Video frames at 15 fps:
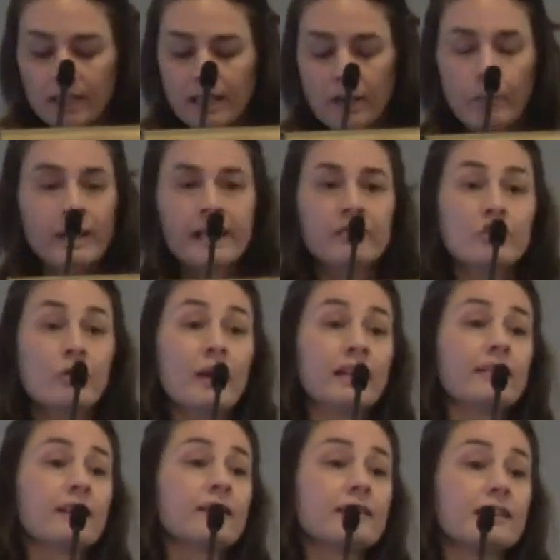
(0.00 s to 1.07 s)
Now, we didn't do
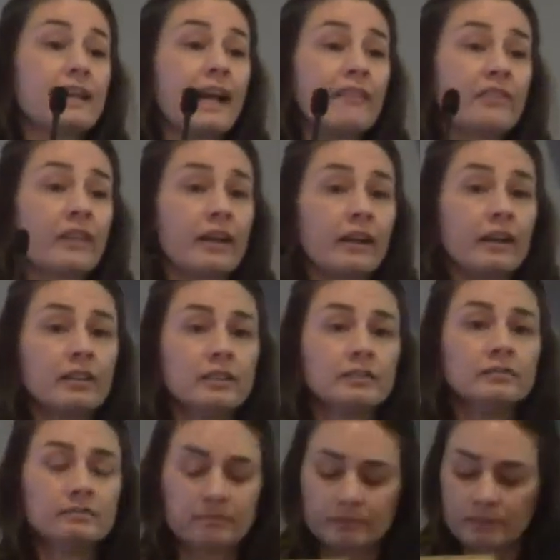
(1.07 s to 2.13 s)
anything to get there,
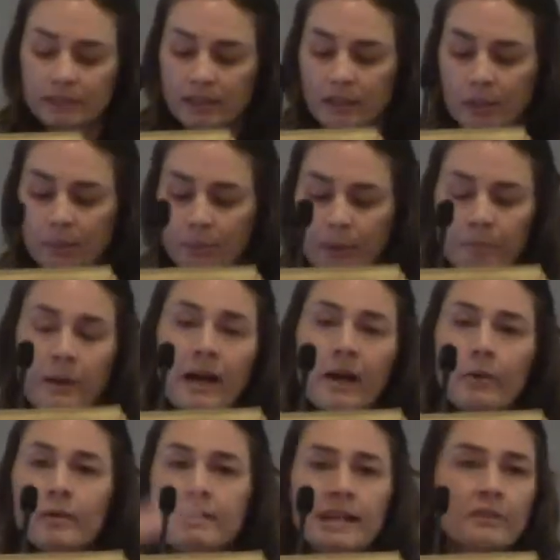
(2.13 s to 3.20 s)
but
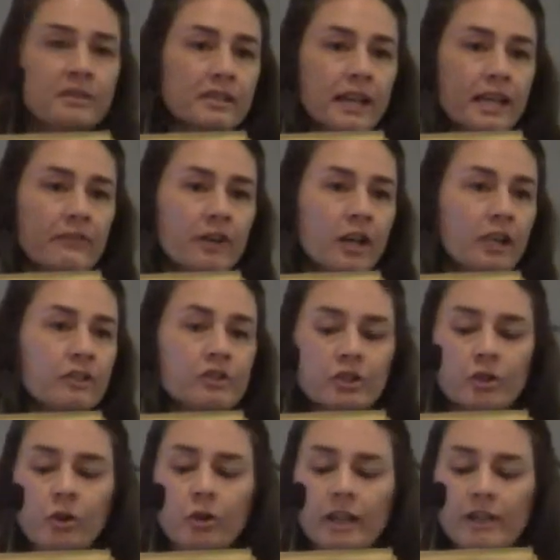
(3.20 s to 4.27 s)
powers outside of our
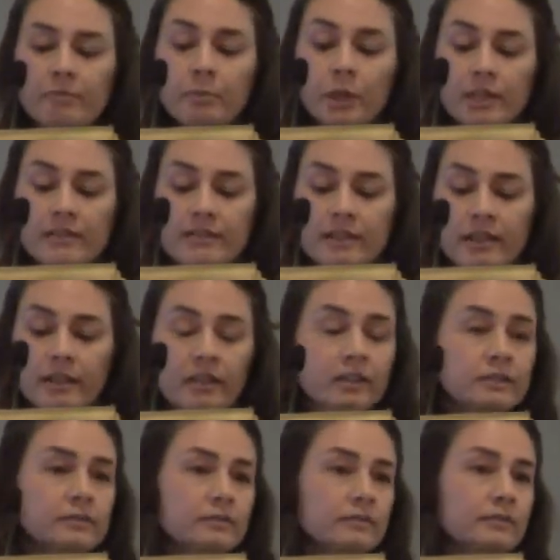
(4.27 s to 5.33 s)
control have put us there.
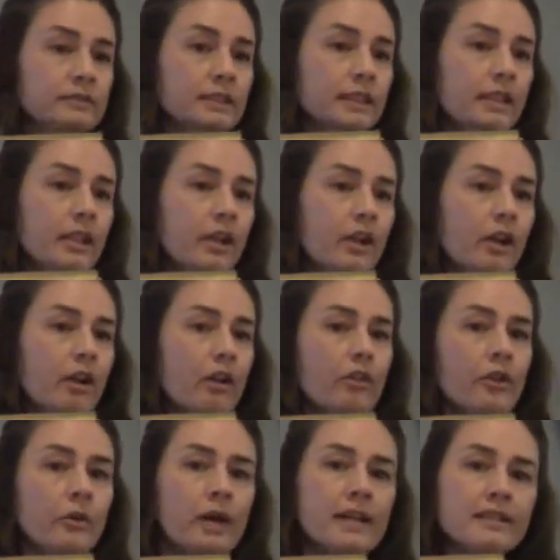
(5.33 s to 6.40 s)

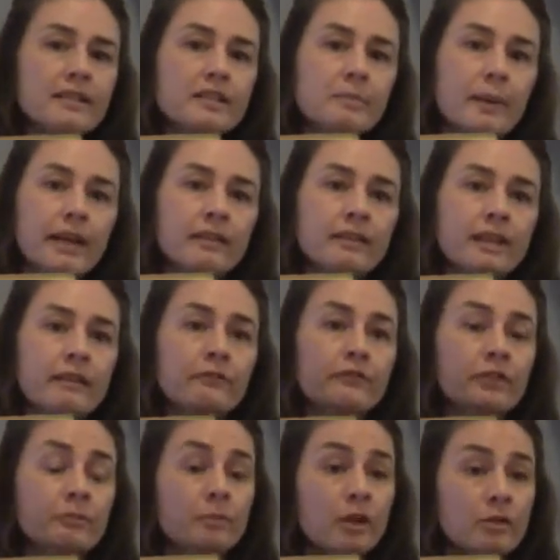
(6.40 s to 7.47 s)
Though I suspect that
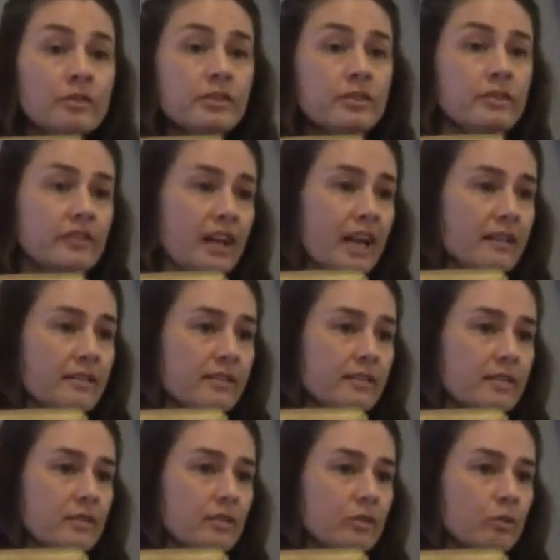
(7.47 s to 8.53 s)
for most of
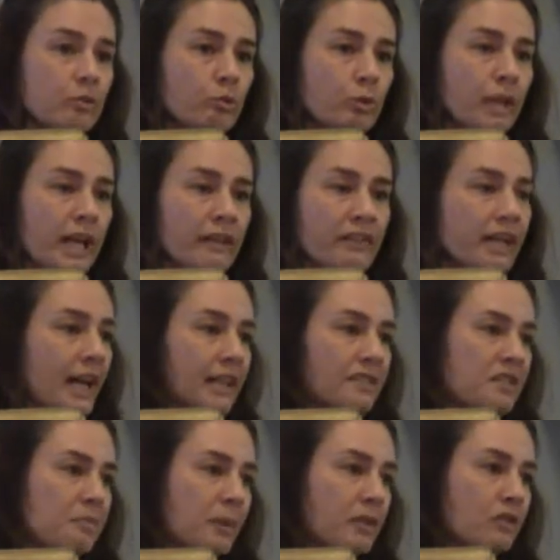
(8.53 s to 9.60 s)
us, we haven't had
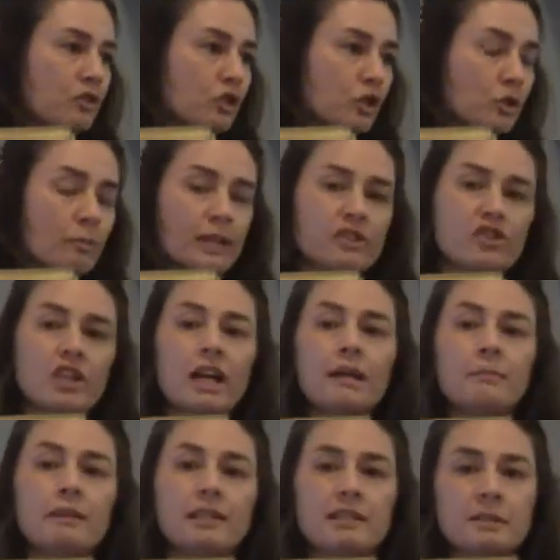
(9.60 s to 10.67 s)
to spend too much
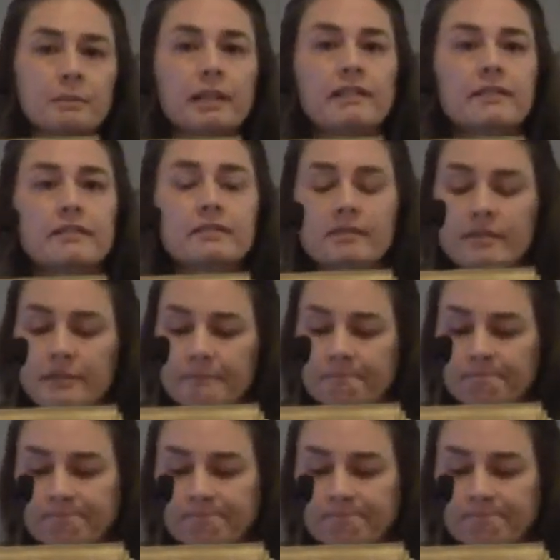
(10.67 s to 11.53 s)
time in these places.